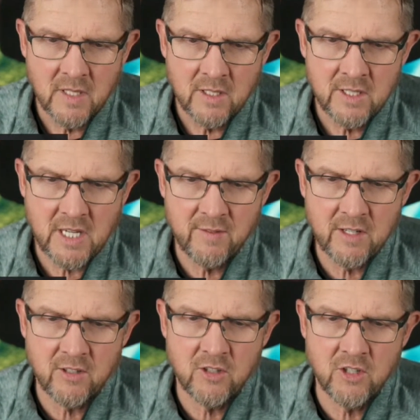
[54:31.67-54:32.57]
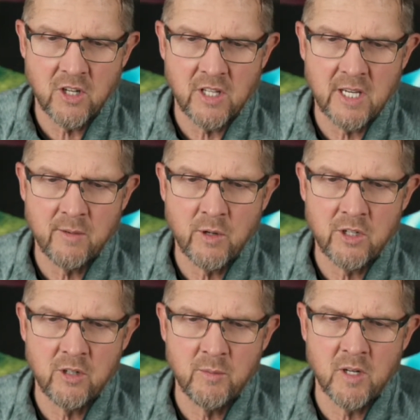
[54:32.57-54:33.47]
Dave Nash says, Charlie Adam,
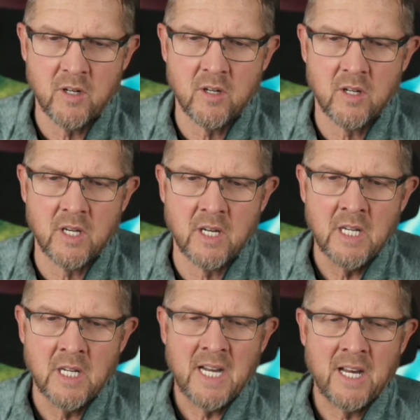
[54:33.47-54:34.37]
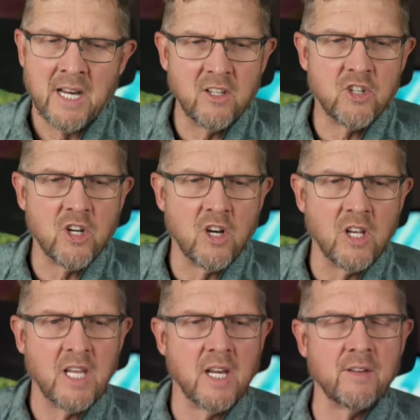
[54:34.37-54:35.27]
question mark. I think
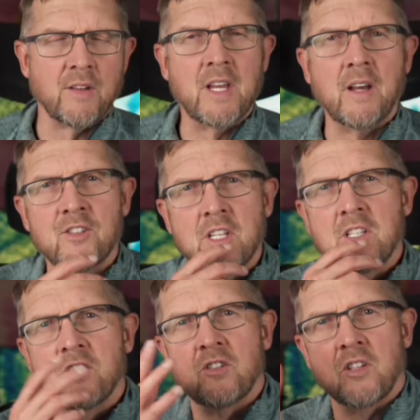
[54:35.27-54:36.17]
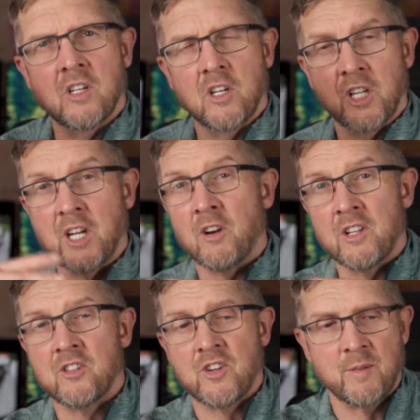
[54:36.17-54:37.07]
Charlie, I think I've said this earlier on in
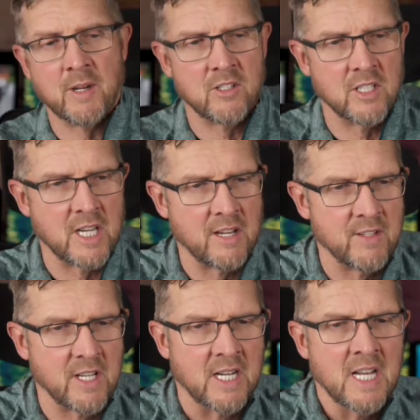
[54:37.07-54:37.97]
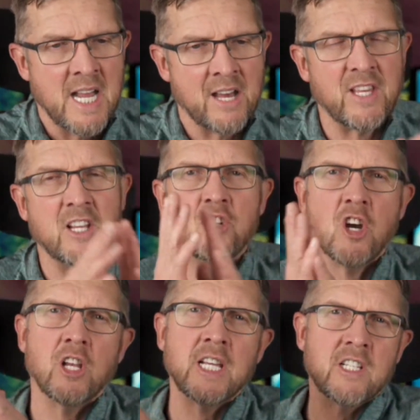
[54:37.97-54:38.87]
the stream, actually, David, that I think
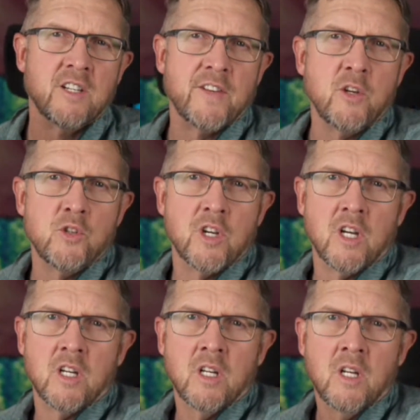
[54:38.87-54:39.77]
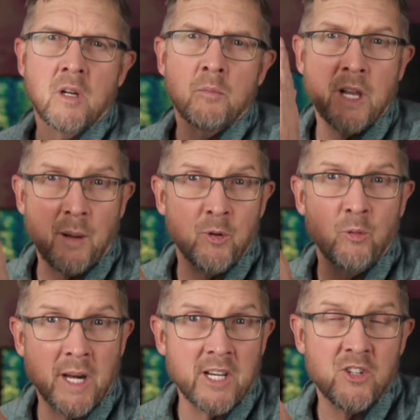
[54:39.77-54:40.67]
Charlie is a future Blackpool
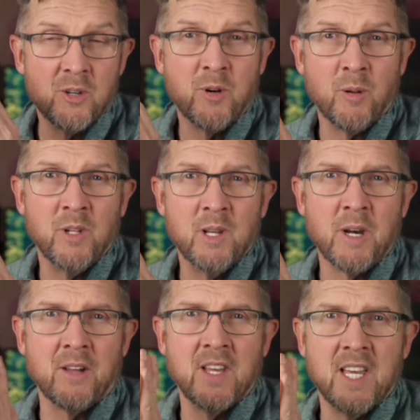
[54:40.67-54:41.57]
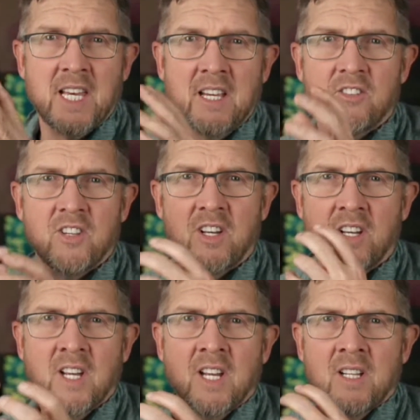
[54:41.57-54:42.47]
manager probably, but I think he needs to
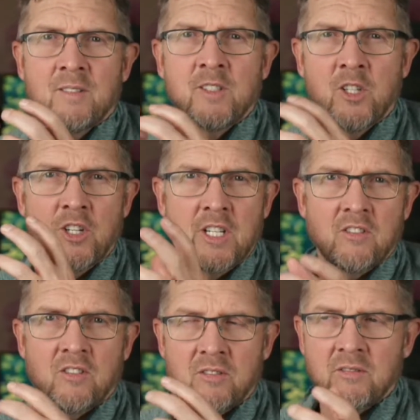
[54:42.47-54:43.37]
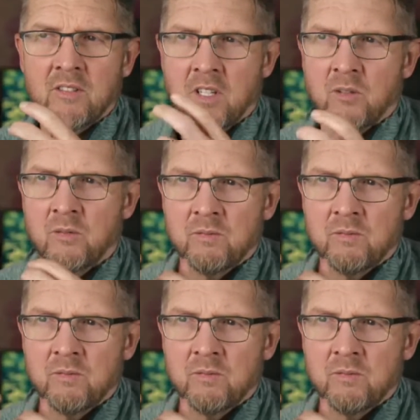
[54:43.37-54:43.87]
learn his, you know,